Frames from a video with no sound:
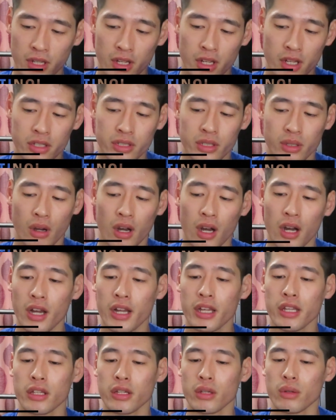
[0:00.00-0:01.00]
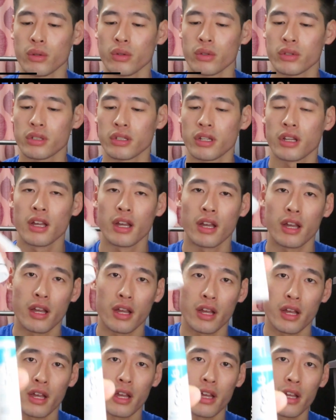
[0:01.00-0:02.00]
So I use
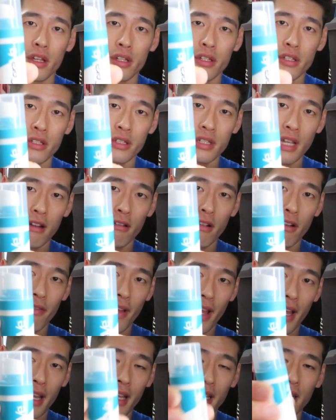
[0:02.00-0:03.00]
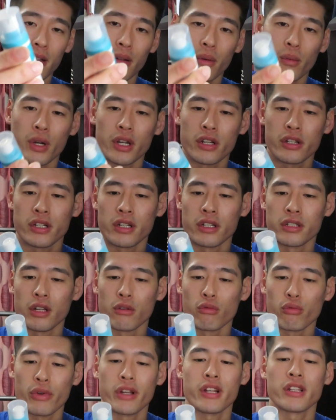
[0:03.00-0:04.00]
CeraVe, which is a
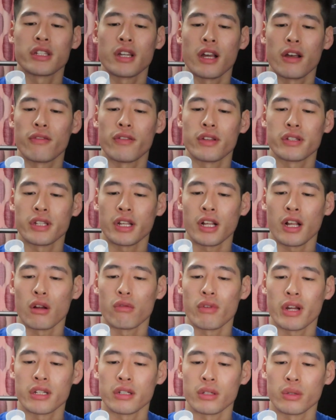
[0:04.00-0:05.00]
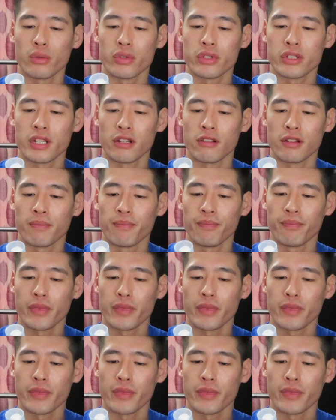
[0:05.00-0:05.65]
resurfacing retinol serum